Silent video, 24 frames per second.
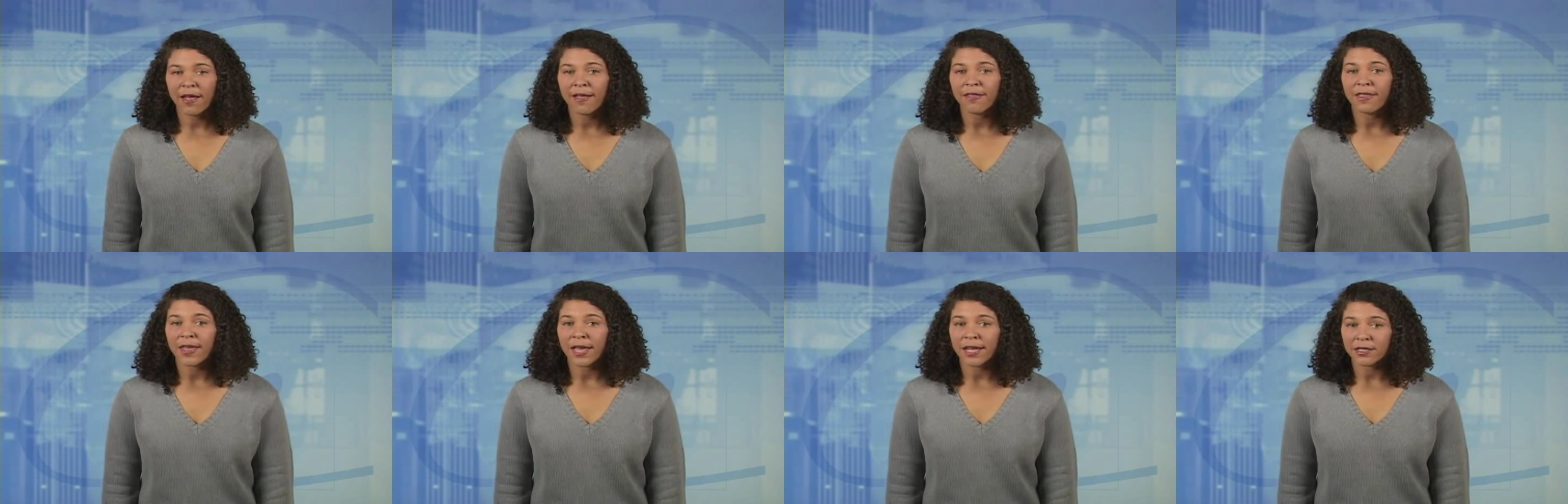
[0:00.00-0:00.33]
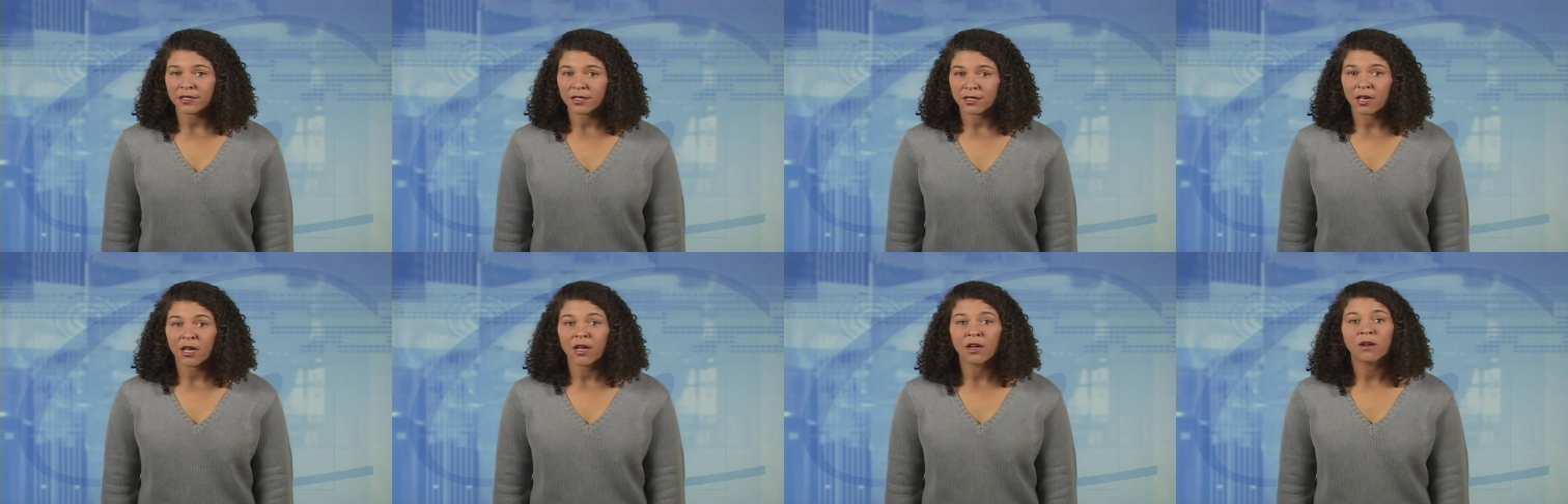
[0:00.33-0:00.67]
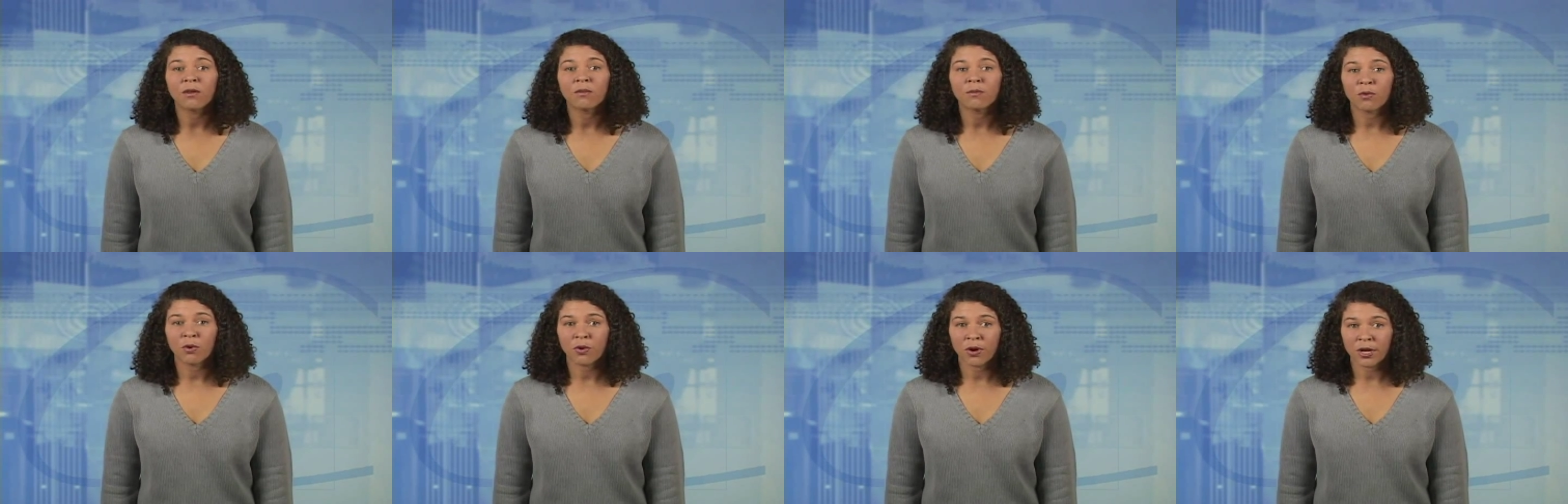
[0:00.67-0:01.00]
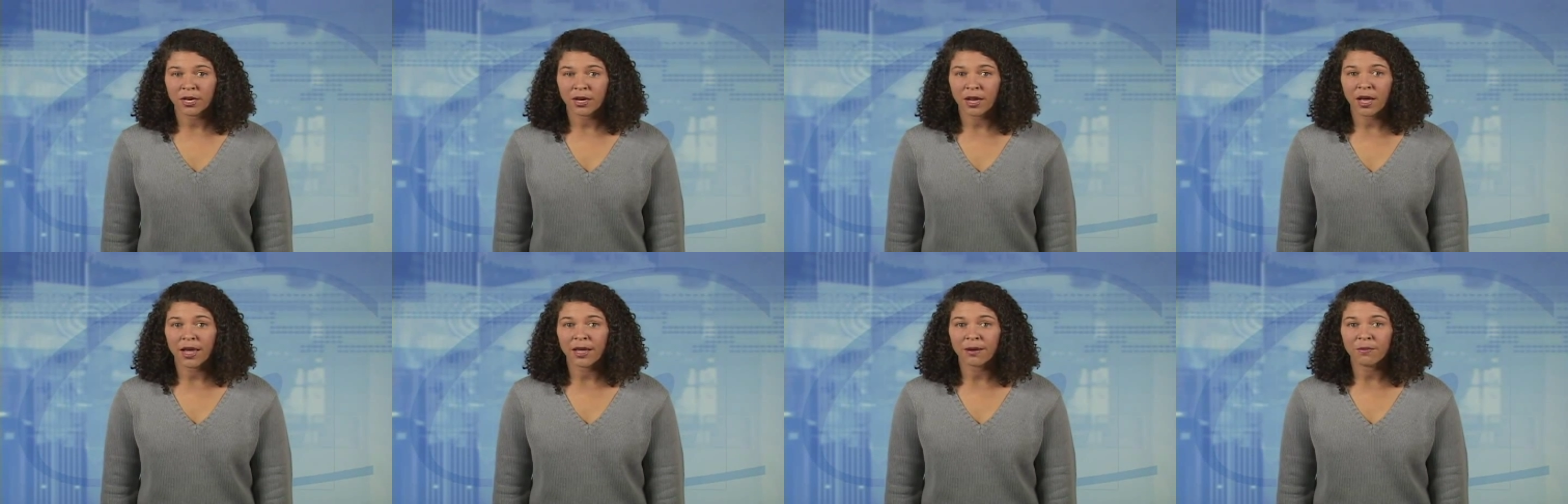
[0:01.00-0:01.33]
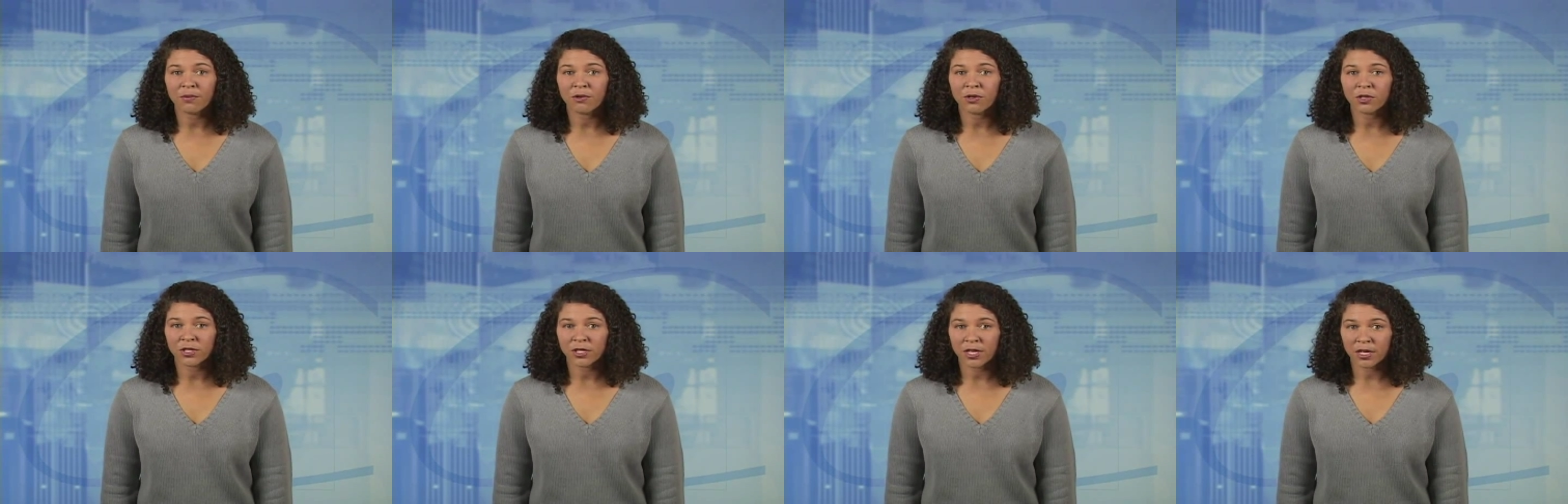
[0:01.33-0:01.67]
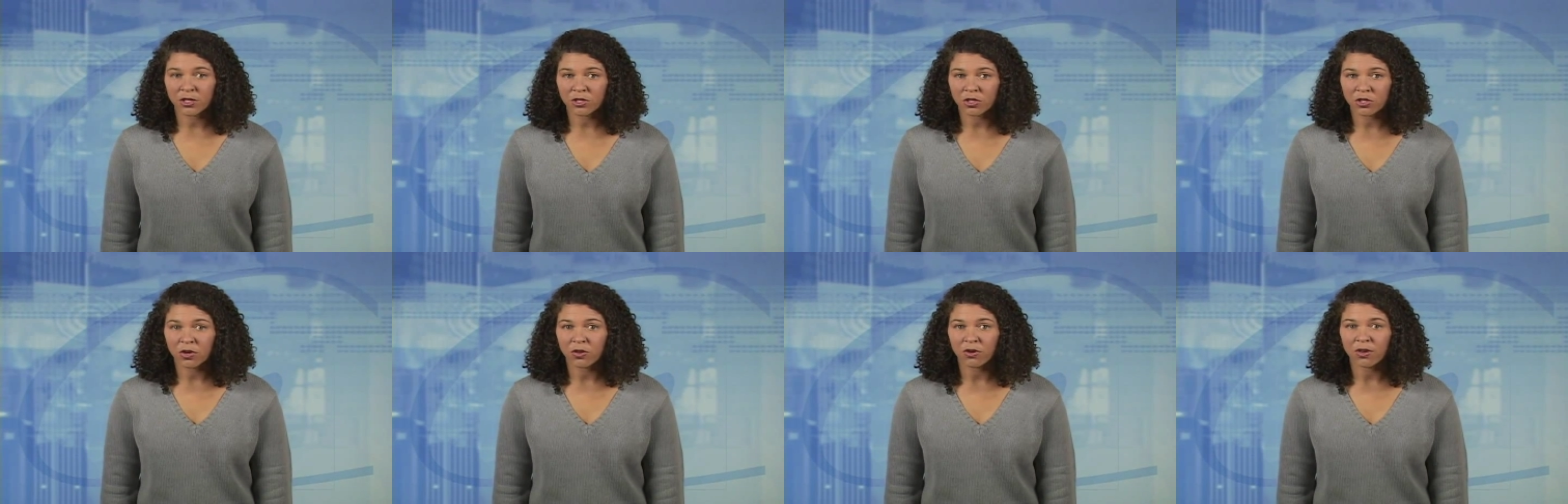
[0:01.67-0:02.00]
that's 0.9%
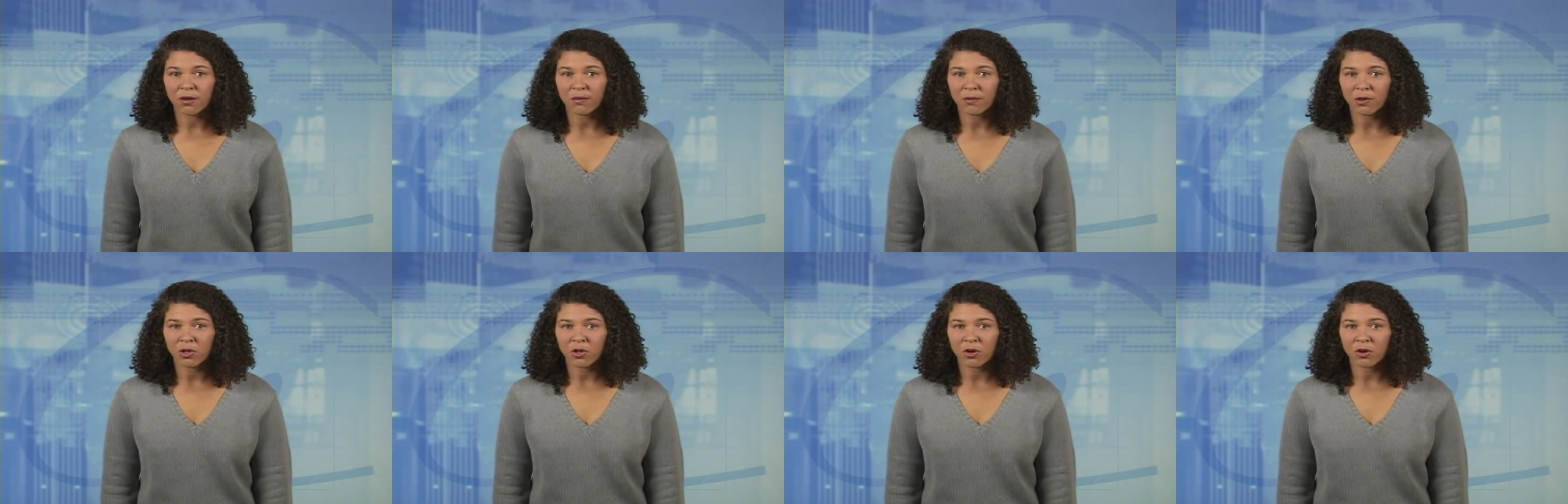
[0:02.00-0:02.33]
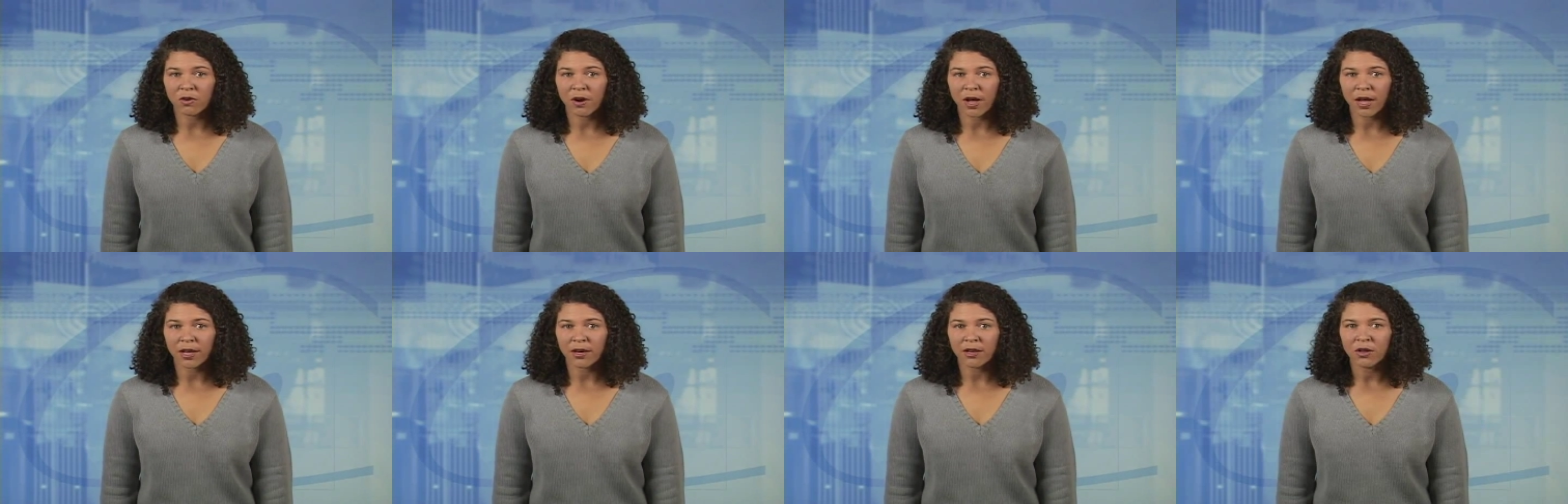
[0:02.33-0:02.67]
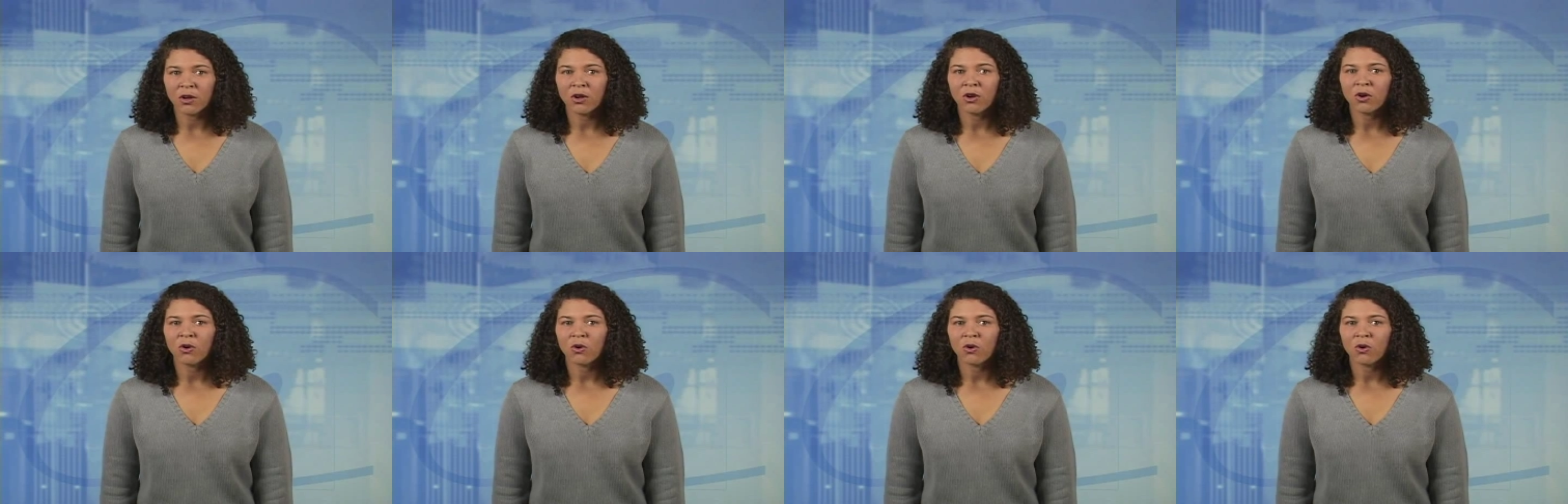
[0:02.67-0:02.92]
sodium chloride,